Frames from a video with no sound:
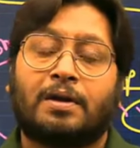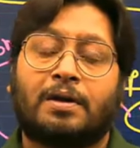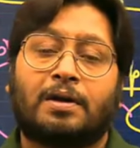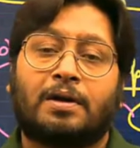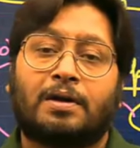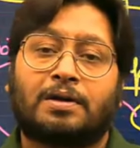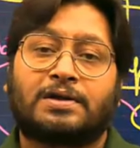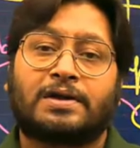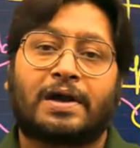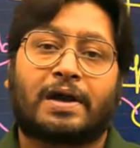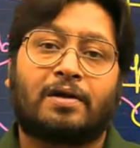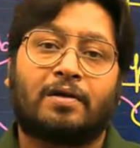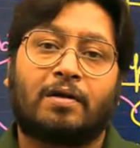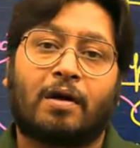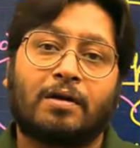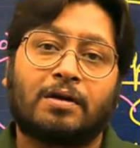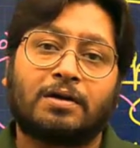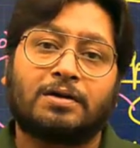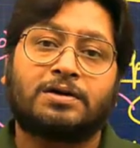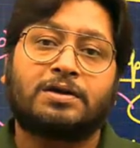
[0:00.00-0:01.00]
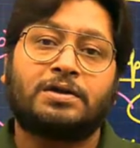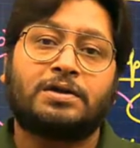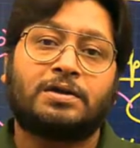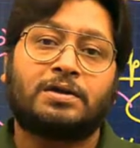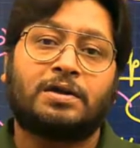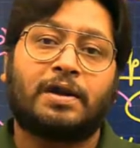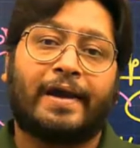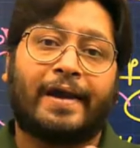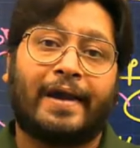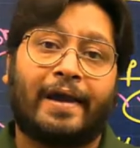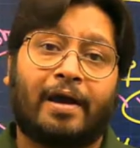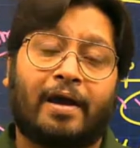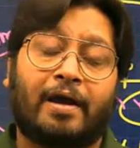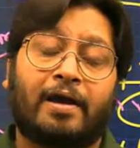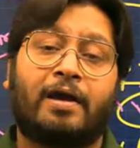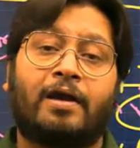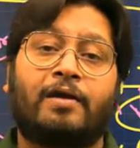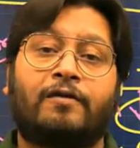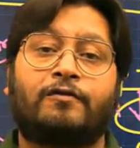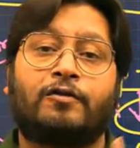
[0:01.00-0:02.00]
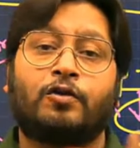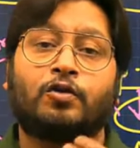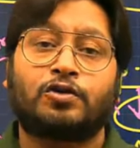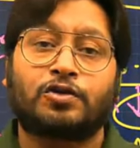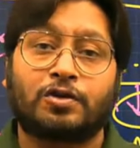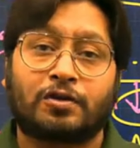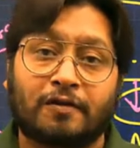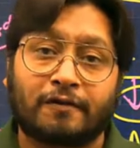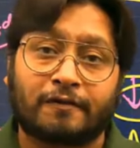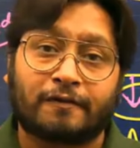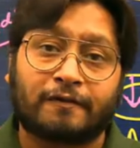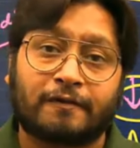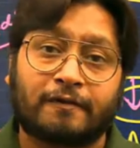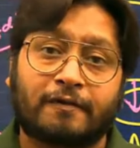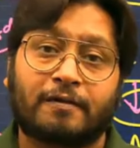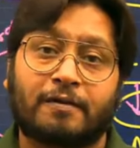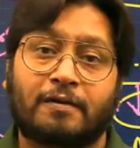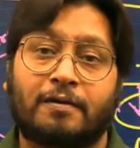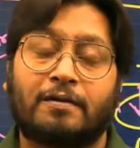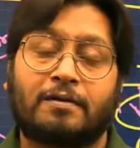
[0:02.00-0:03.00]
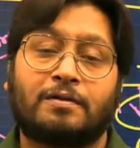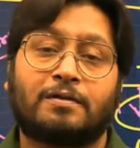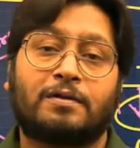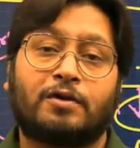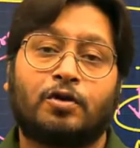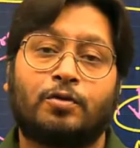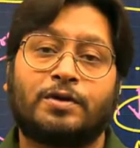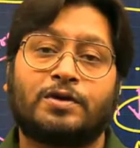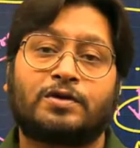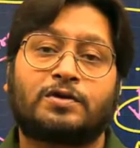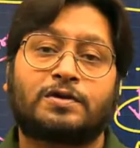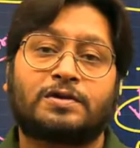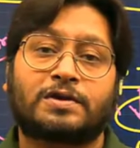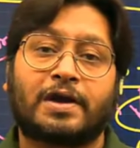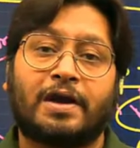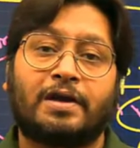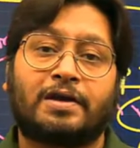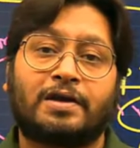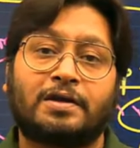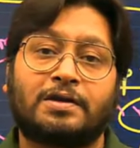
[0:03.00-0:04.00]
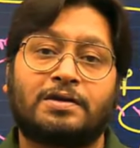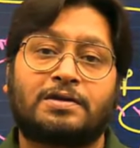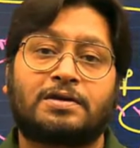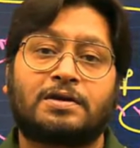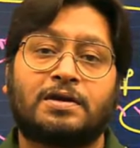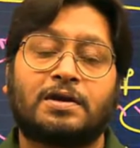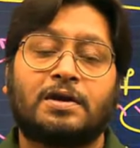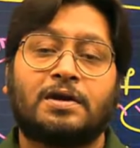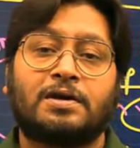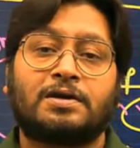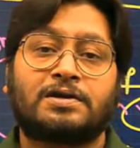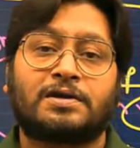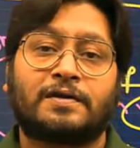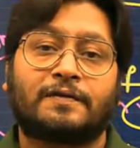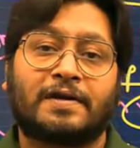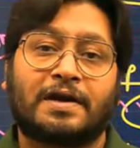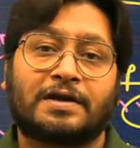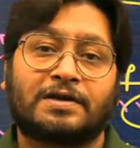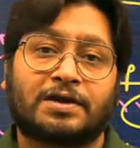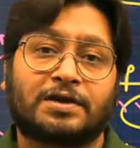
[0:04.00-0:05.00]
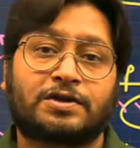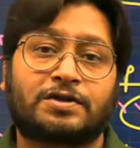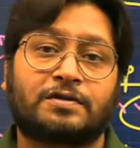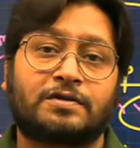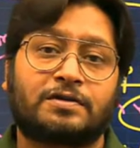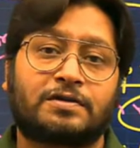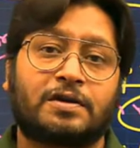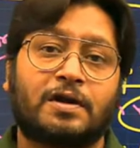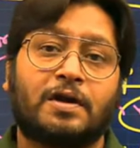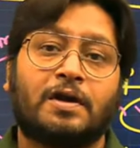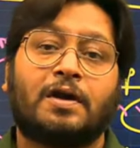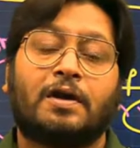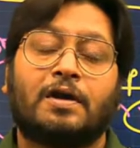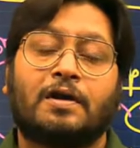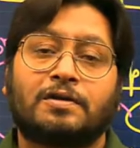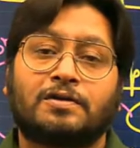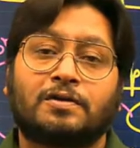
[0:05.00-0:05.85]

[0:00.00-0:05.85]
technology, AI, future of human societies, civilizations. So